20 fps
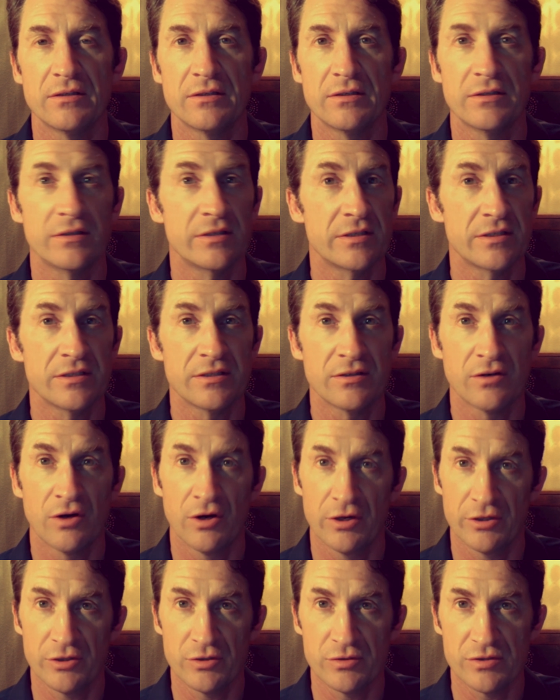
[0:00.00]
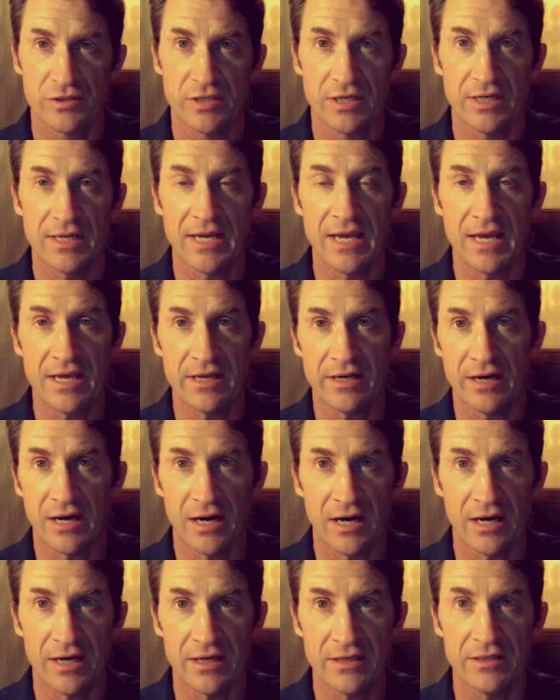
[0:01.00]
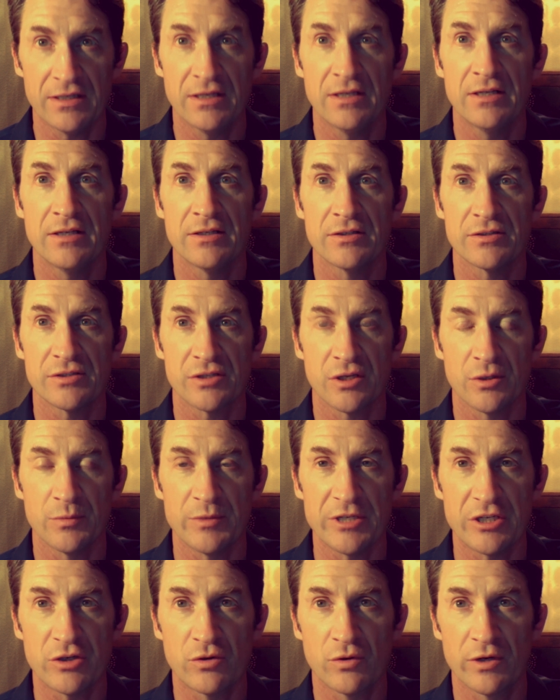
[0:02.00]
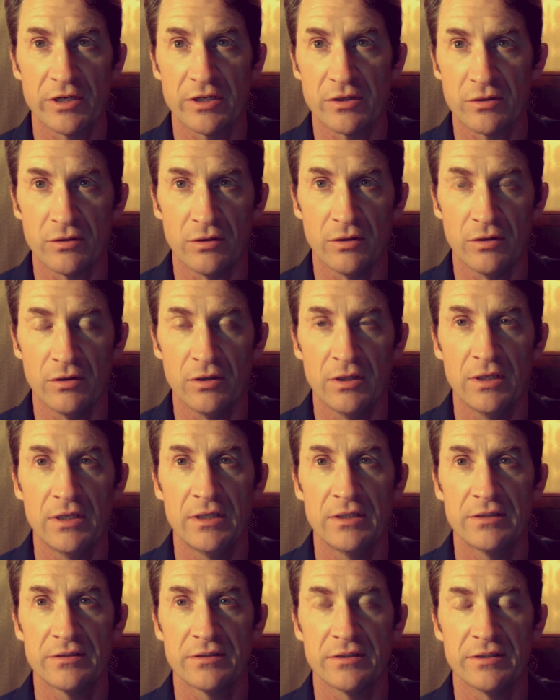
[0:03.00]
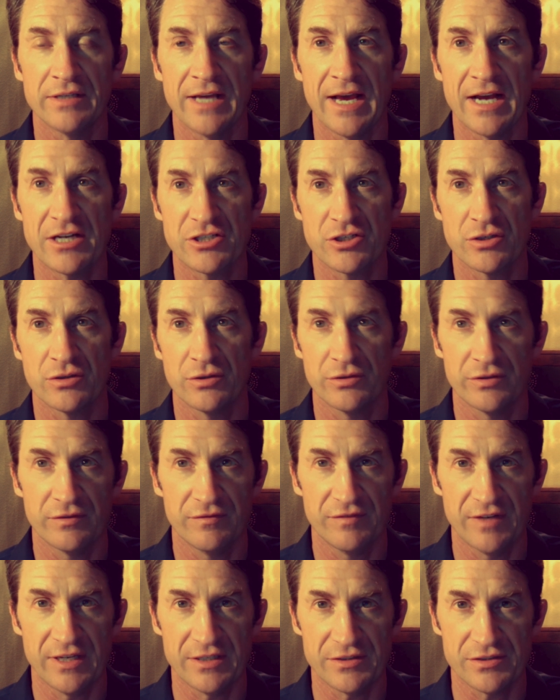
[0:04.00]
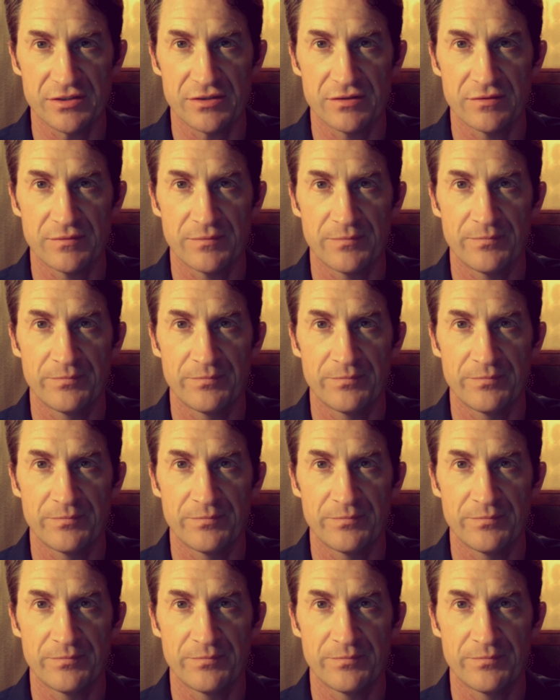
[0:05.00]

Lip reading: And he argues that AI is going to be critical to national defense.